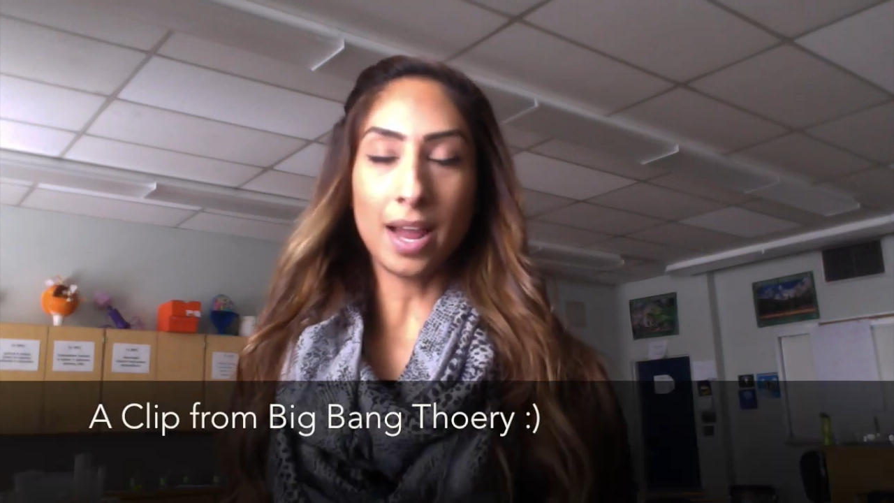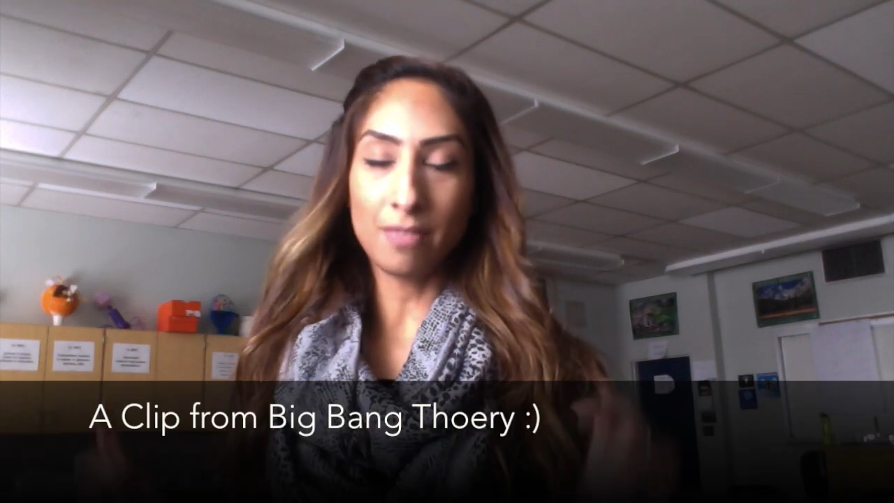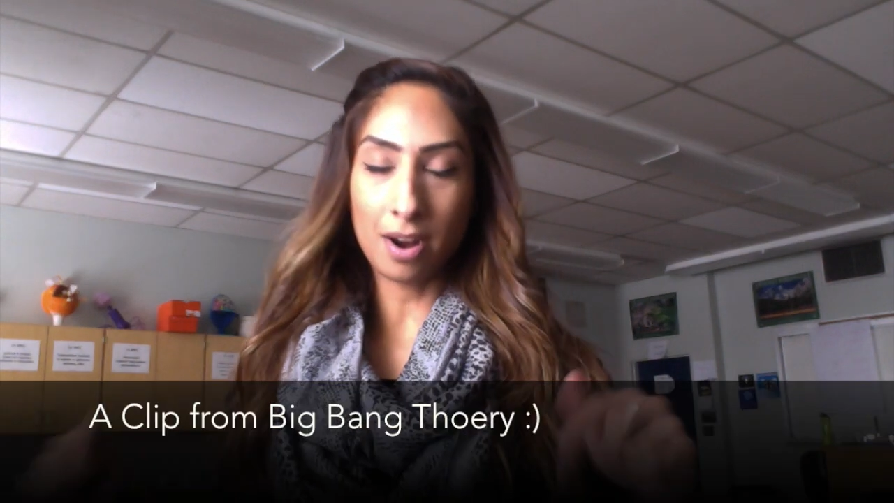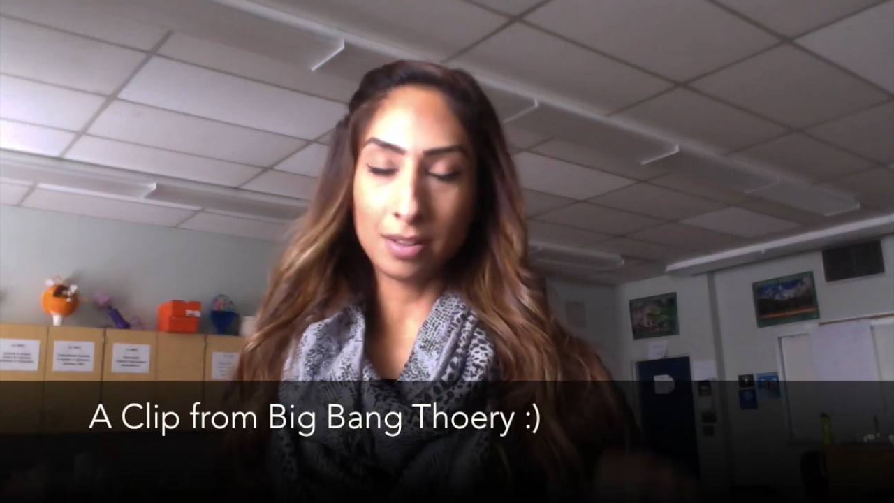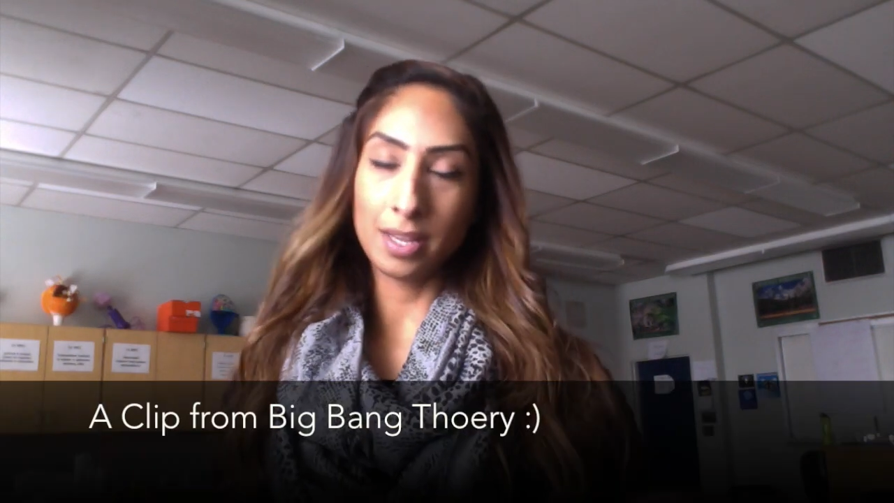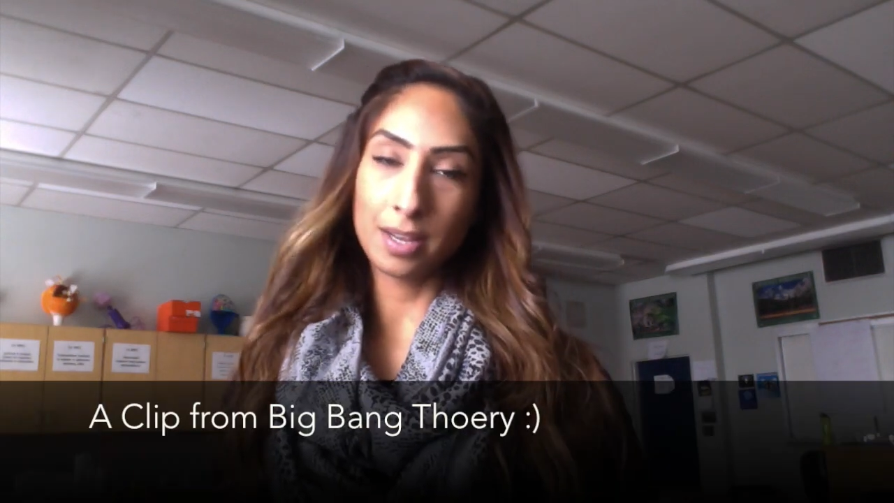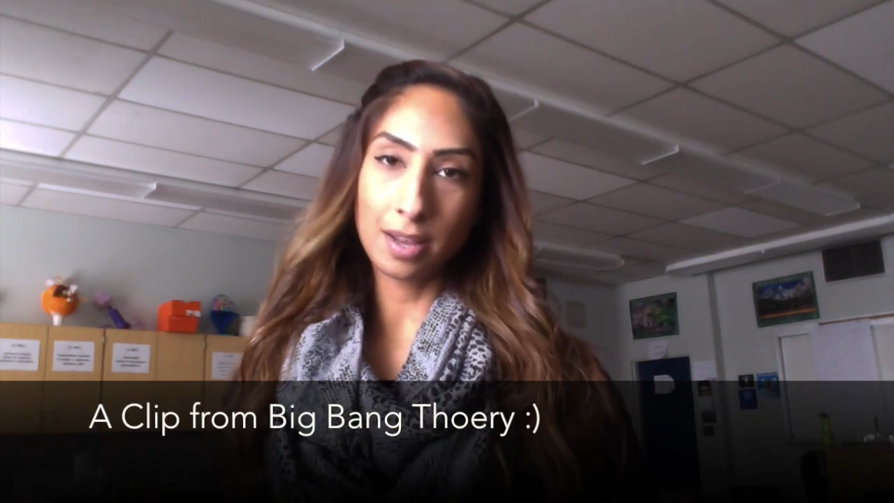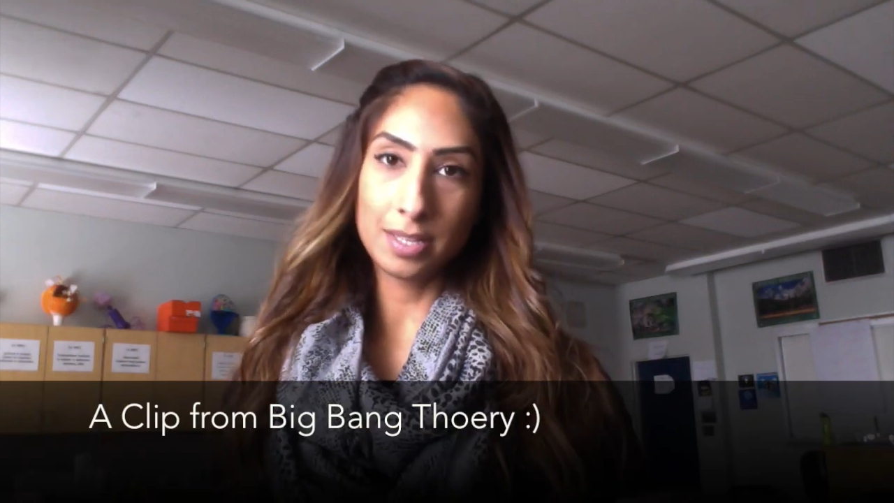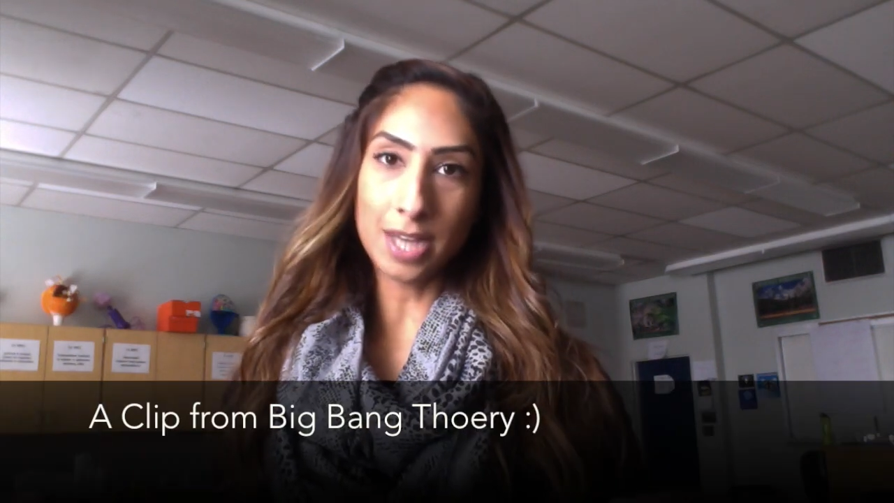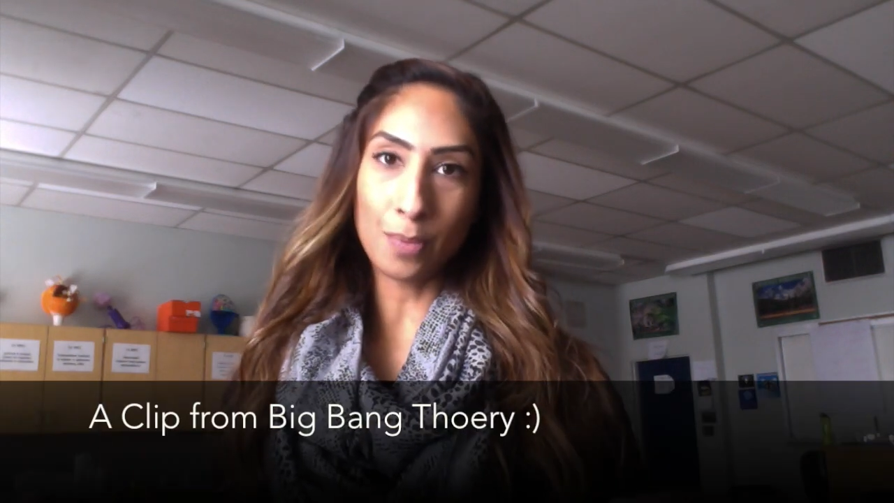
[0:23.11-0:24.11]
I've got a
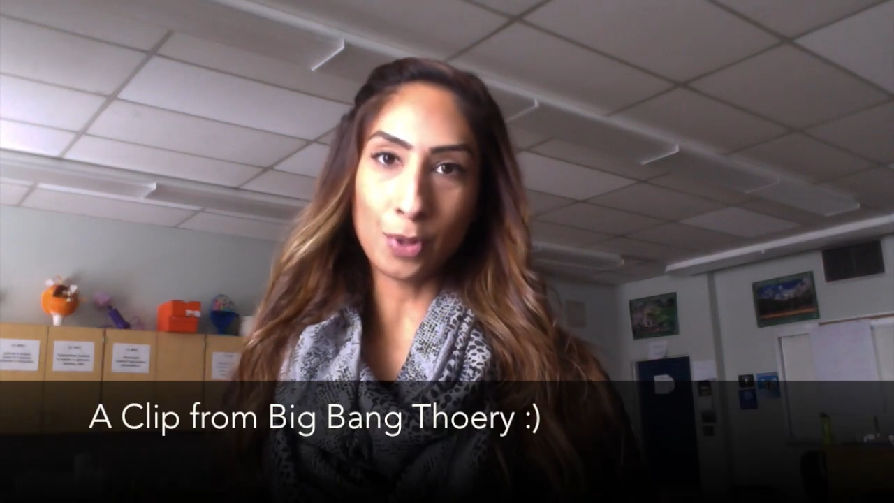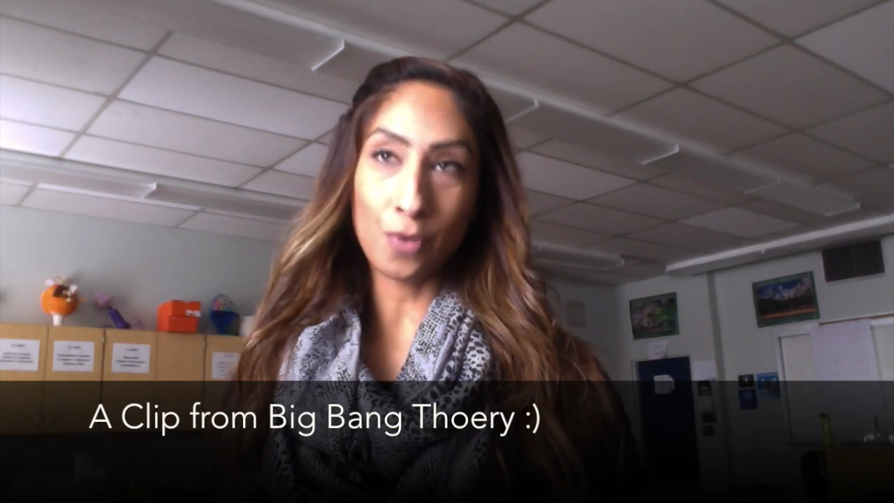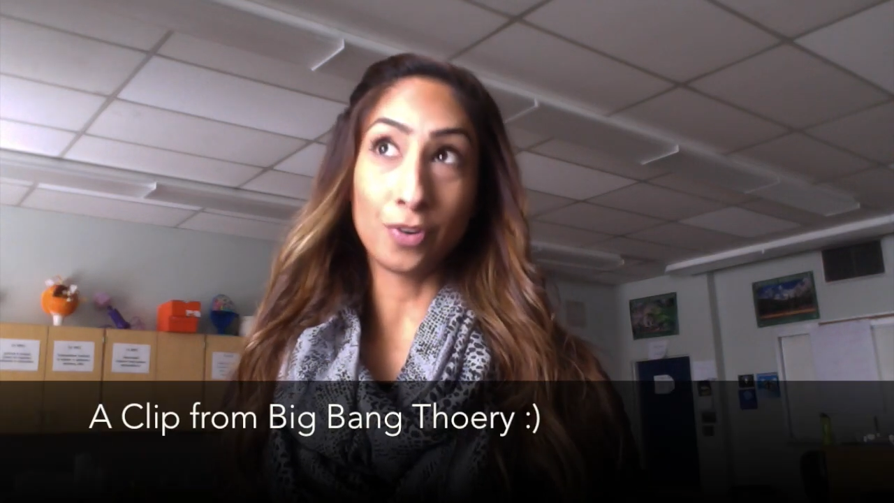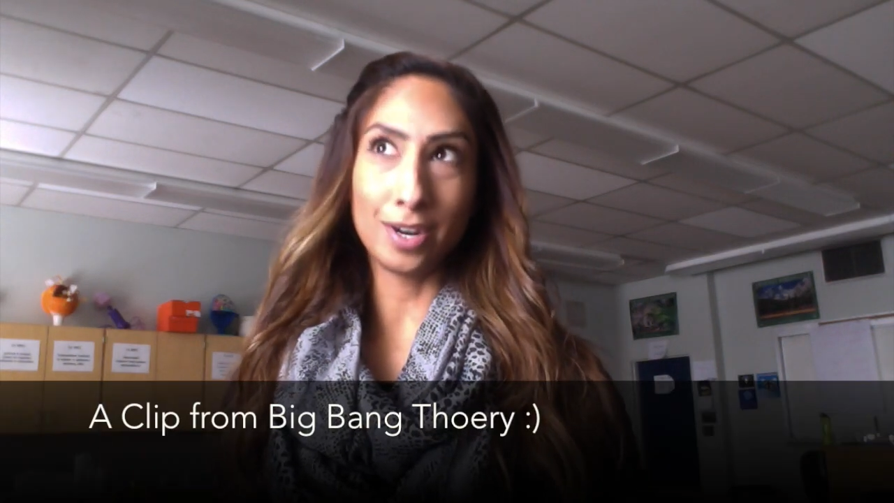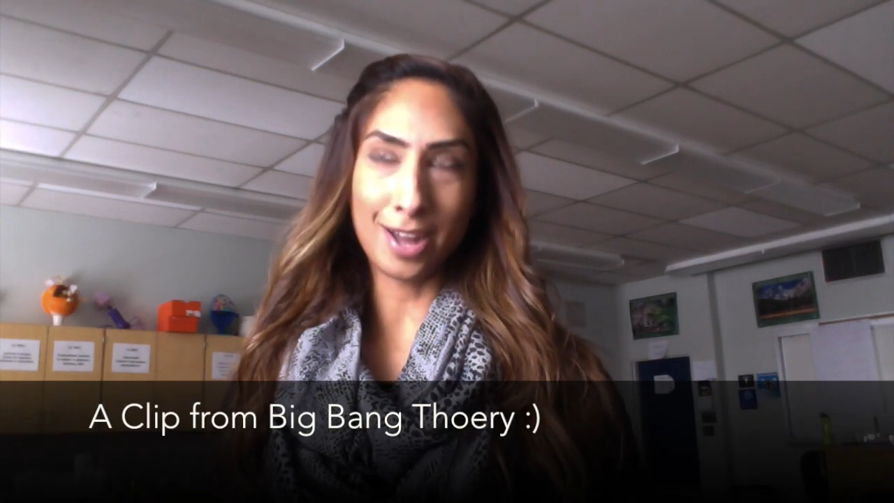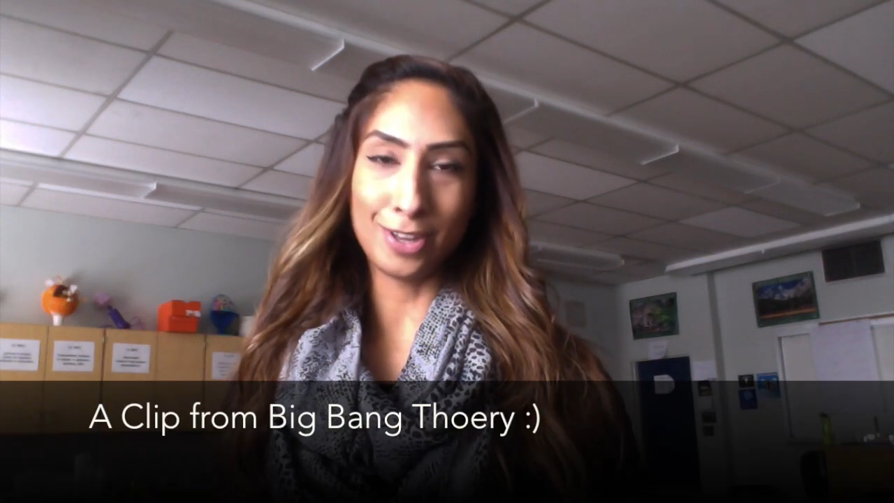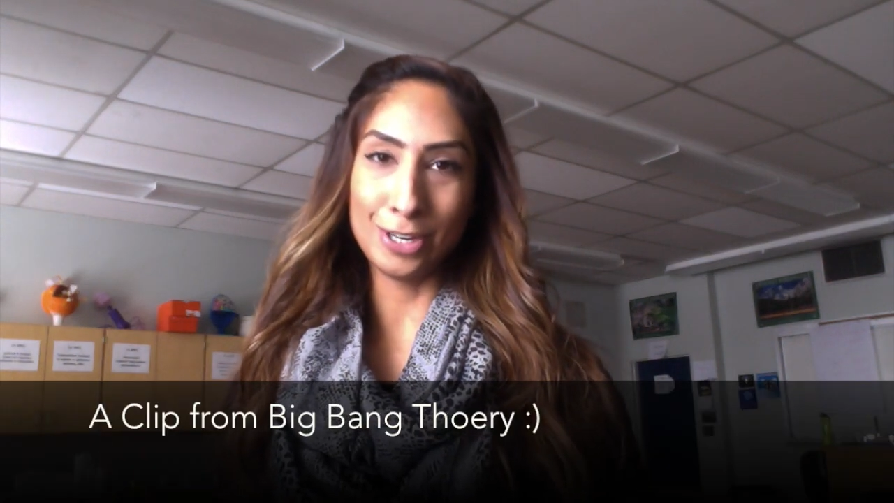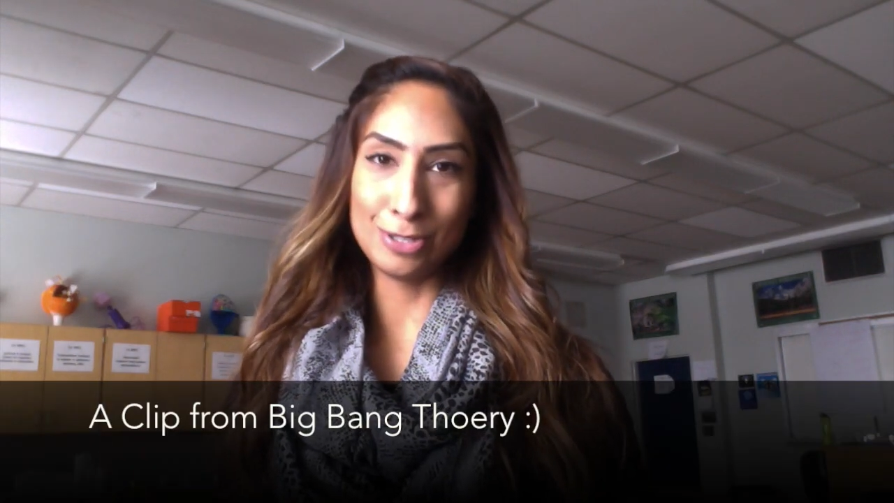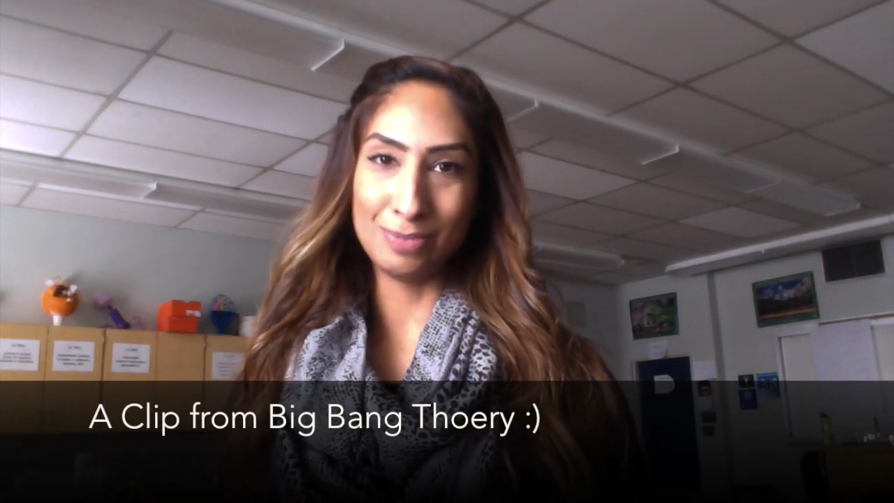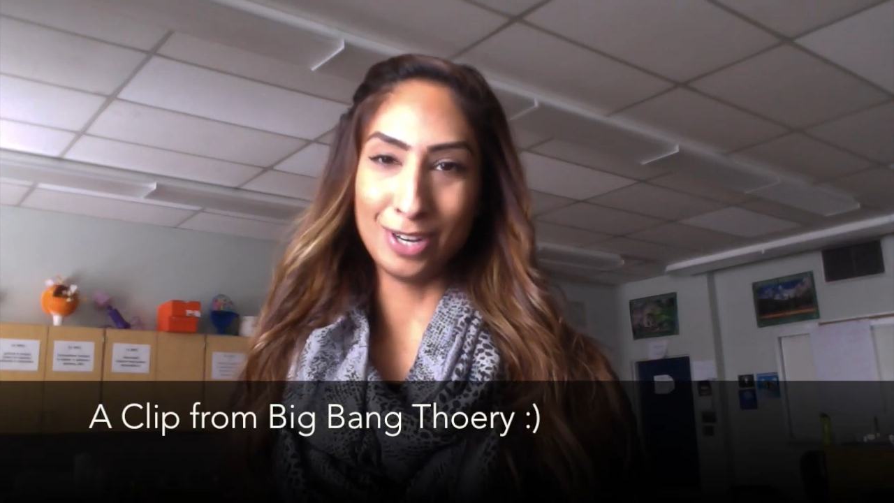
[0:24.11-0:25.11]
link down below for another
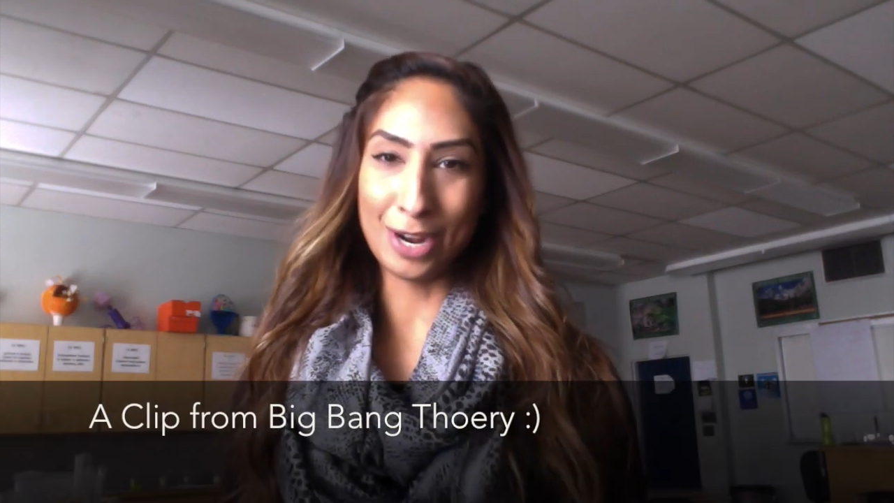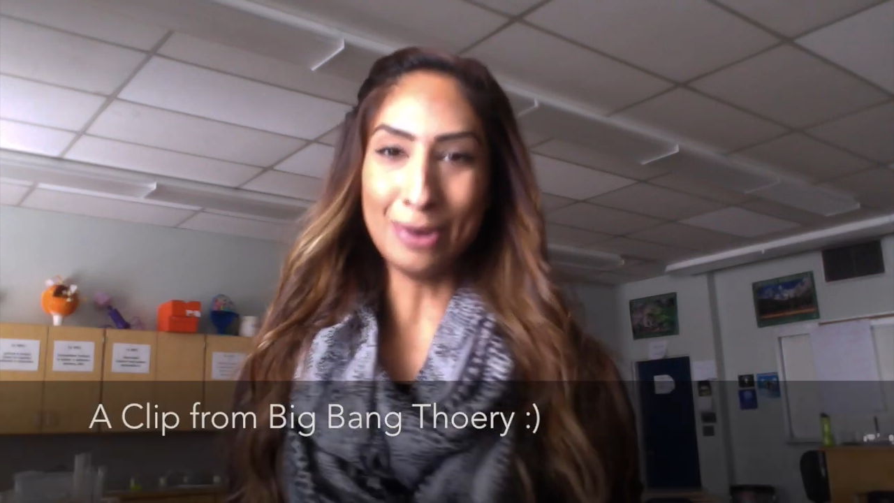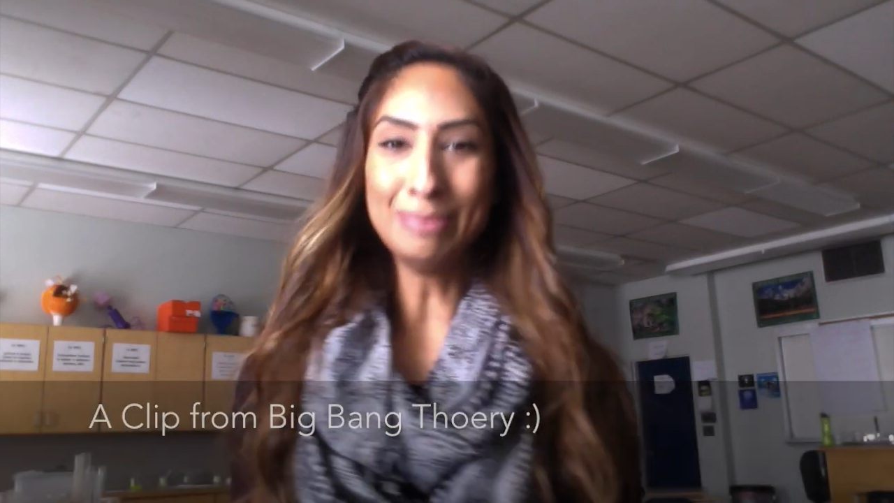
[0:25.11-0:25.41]
YouTube video.